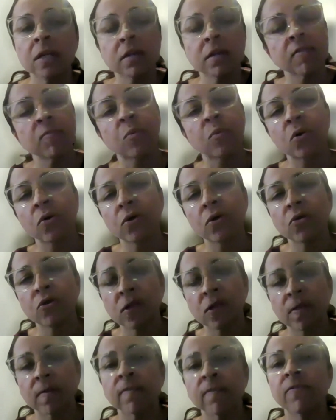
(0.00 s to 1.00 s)
It's more than
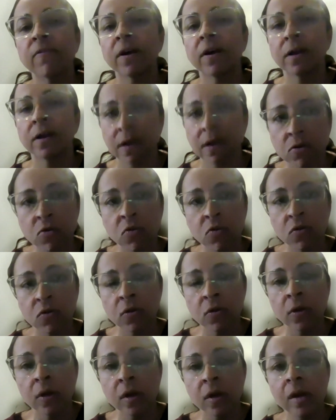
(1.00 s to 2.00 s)
just the
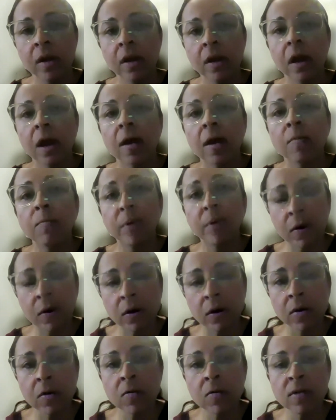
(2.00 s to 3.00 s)
financial
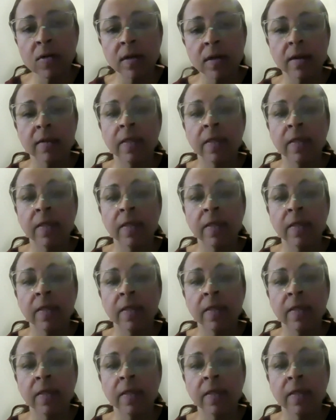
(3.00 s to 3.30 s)
barriers.